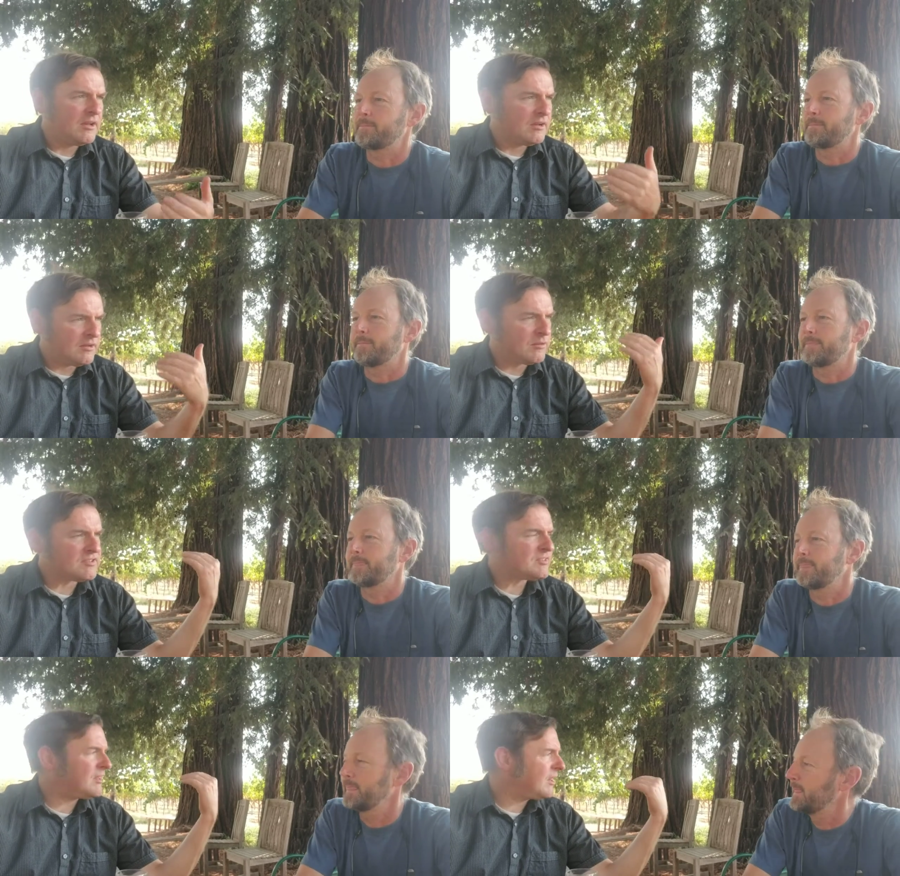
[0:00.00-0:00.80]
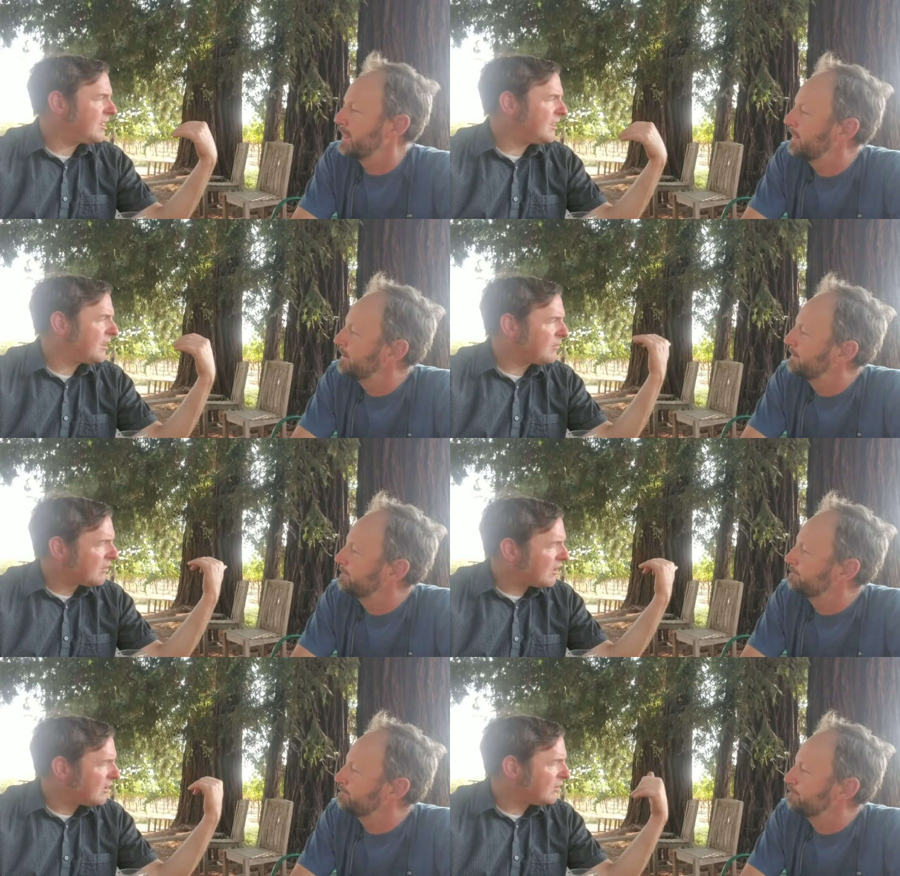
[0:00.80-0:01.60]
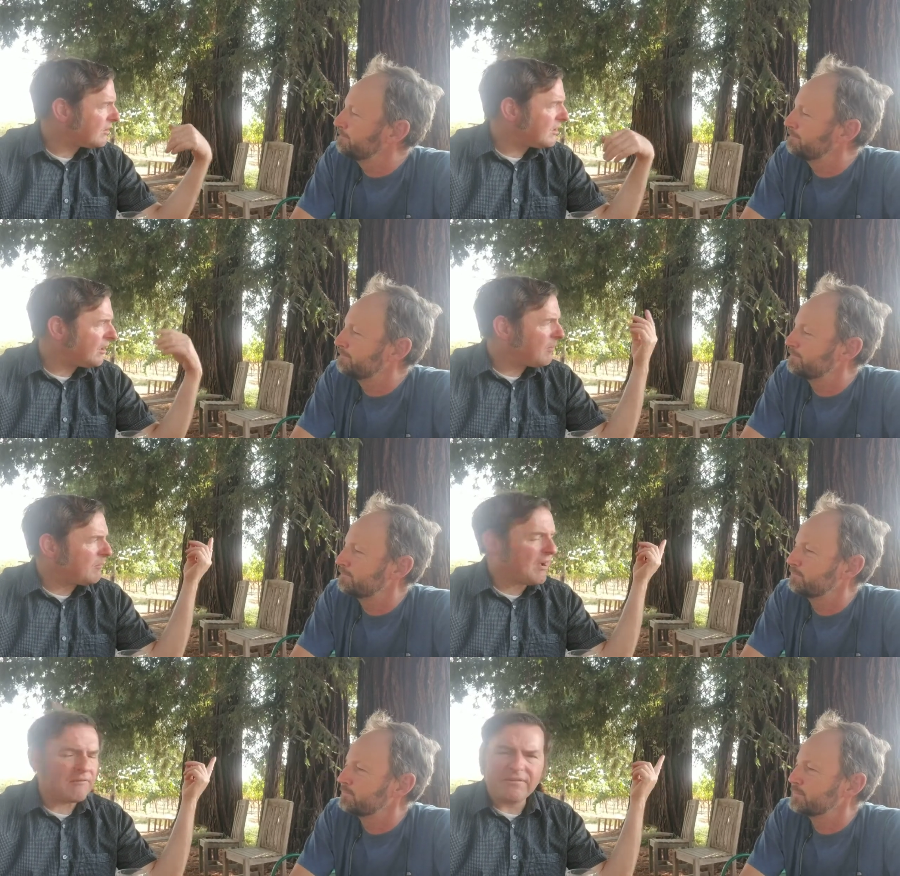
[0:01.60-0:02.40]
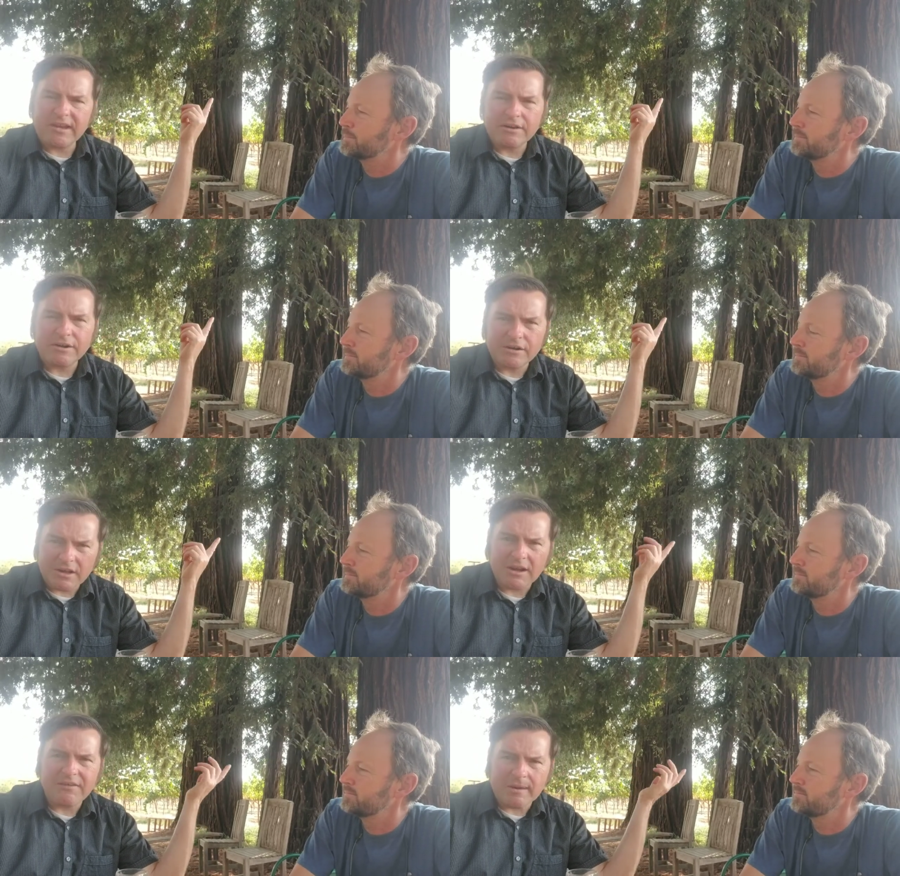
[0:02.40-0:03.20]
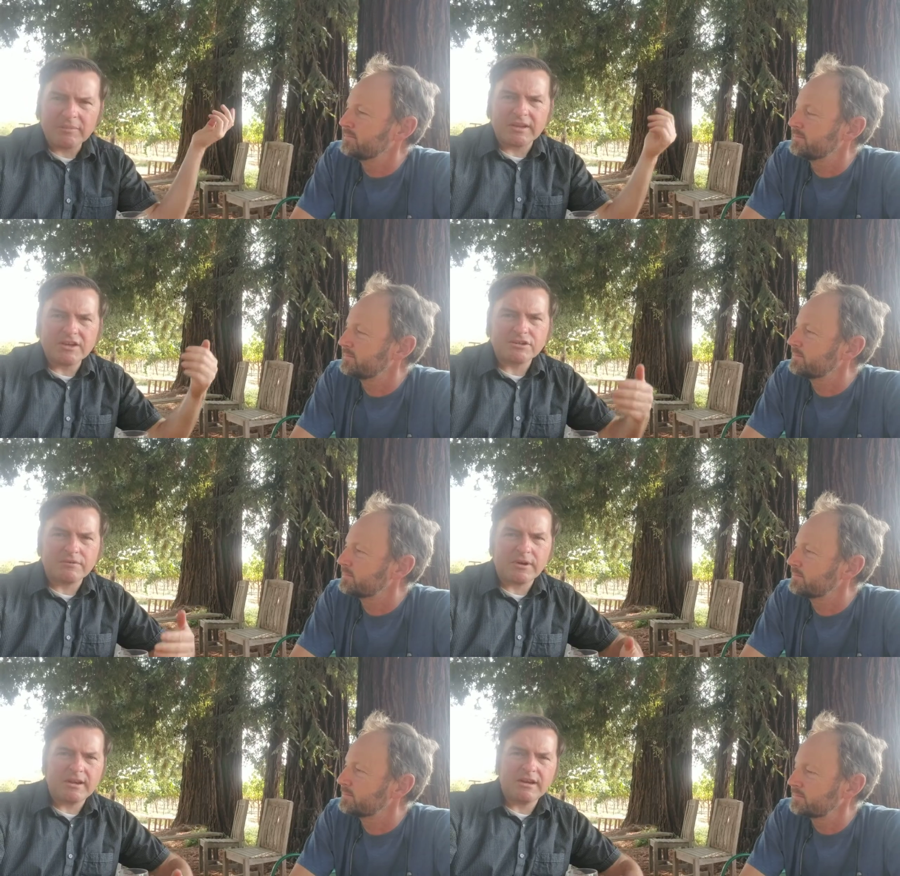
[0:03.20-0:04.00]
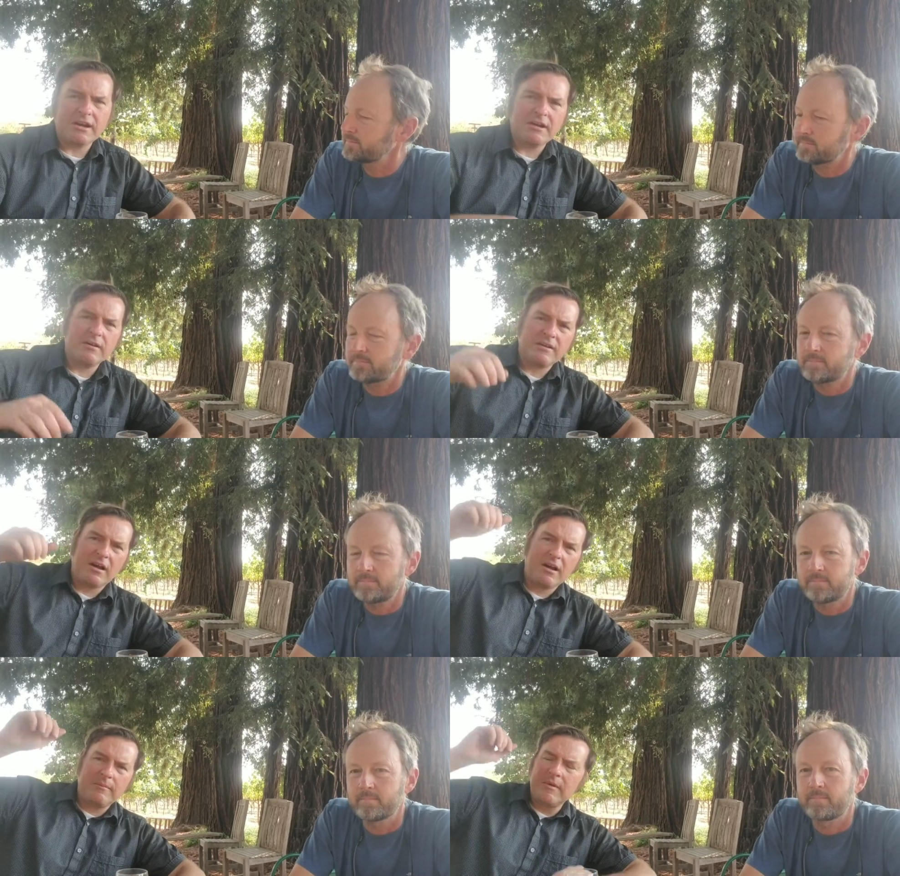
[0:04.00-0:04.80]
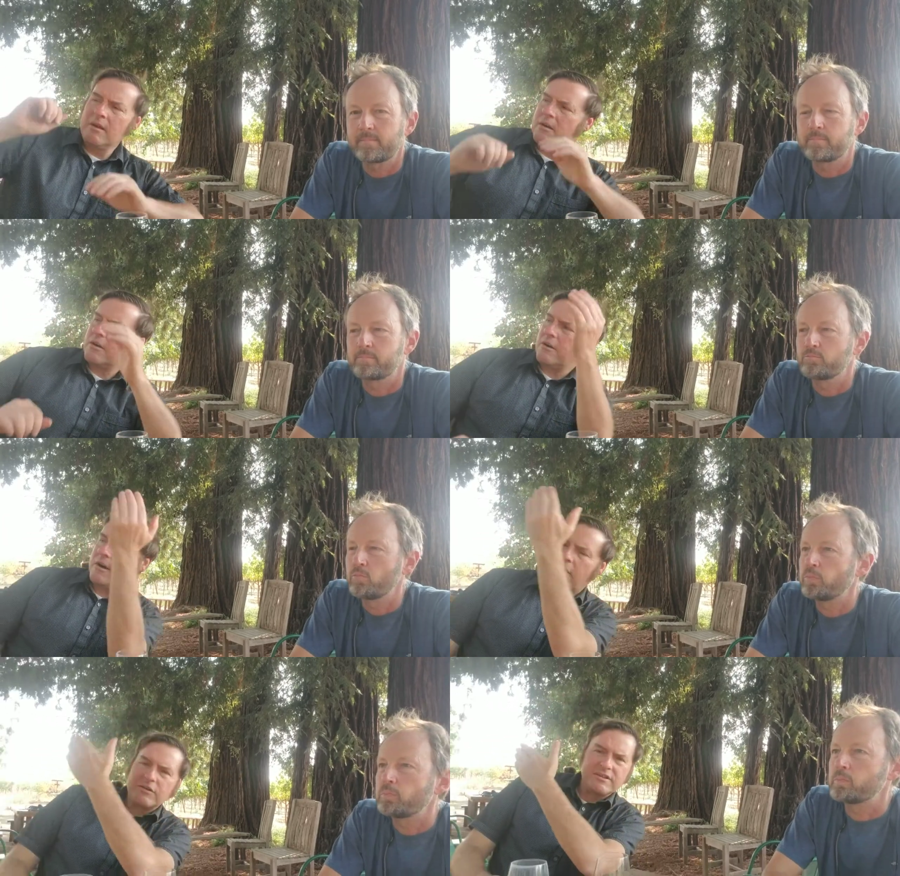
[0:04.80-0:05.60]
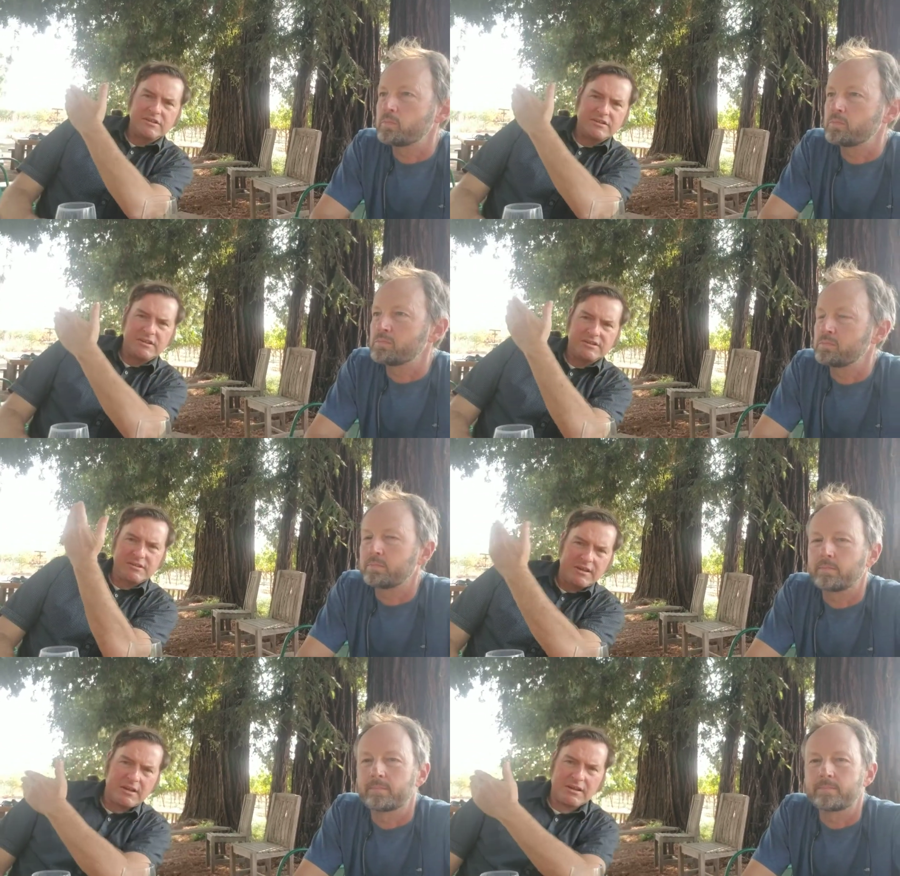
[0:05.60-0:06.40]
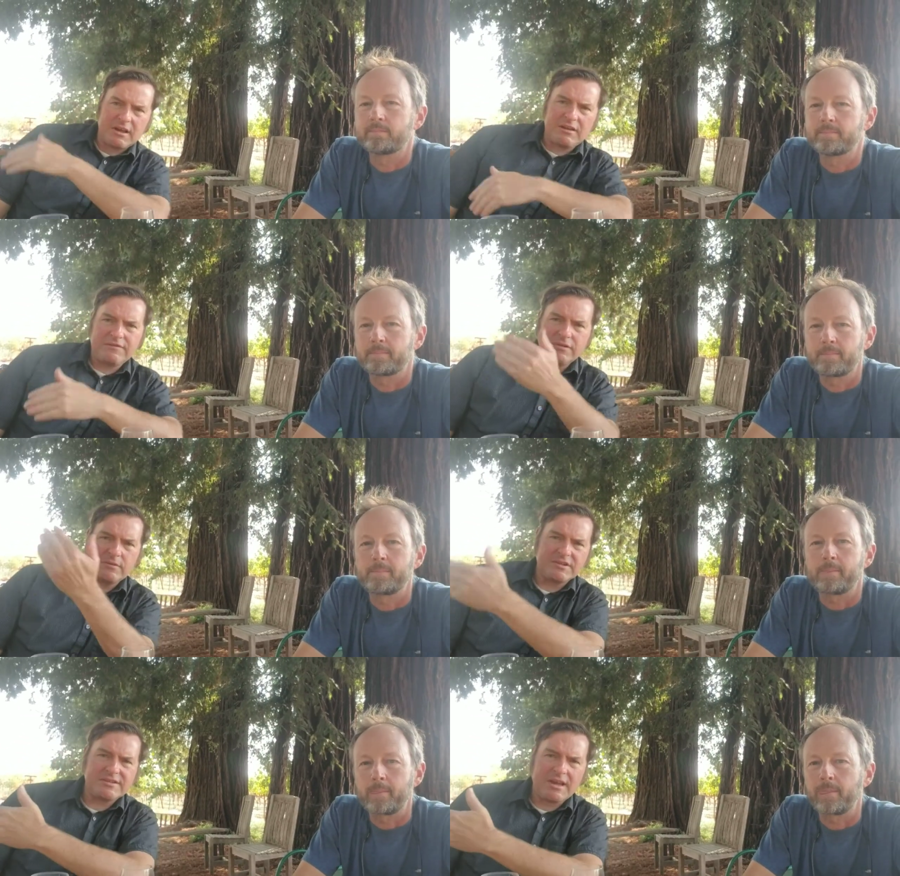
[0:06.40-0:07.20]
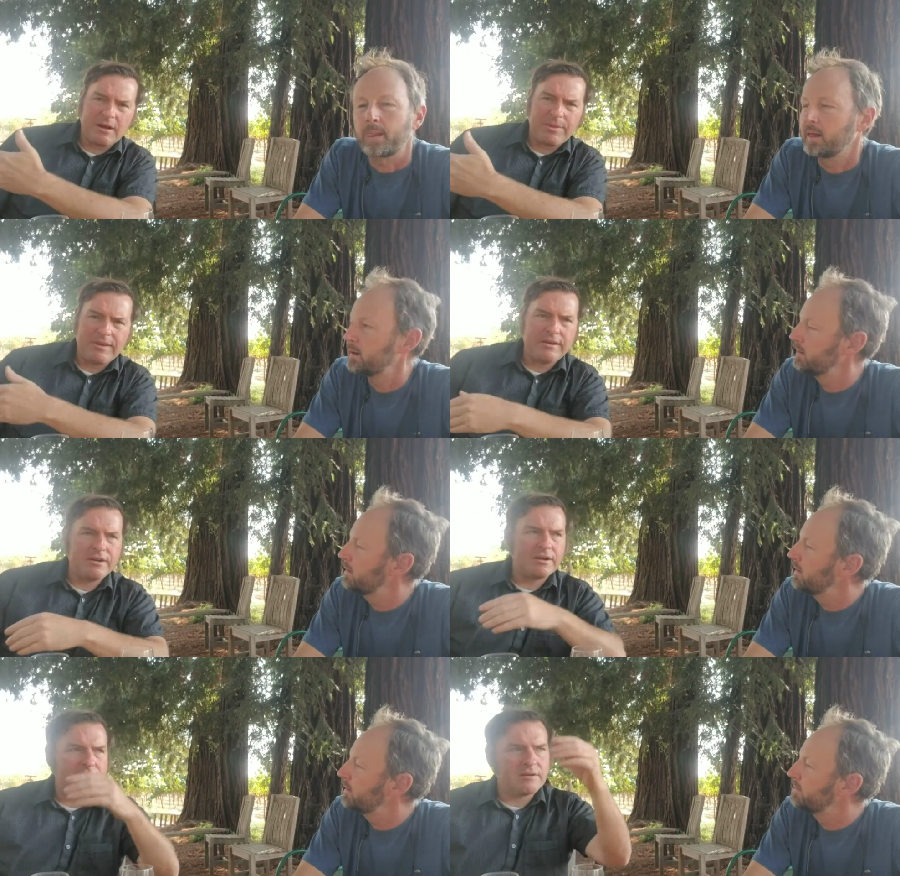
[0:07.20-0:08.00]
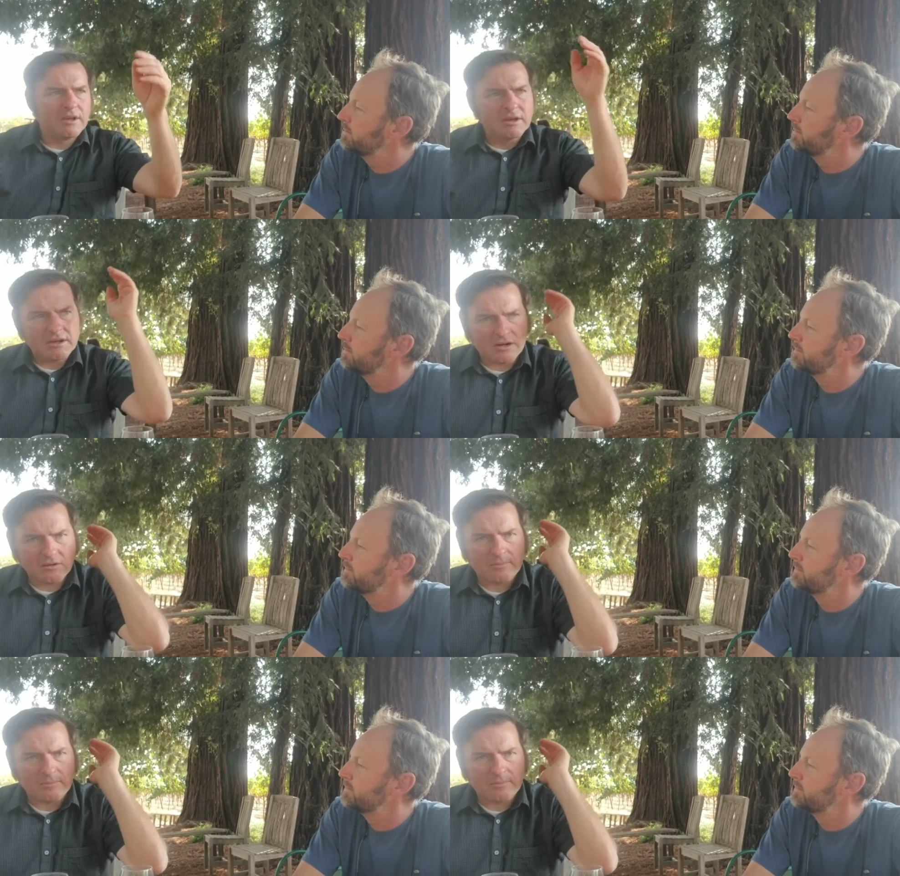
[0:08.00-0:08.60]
Speaker 1: we're sitting here. We're kind of looking up at Mount Veeder, kind of appellation right here. Um, Carneros is just uh, kind of to our south here, and you know the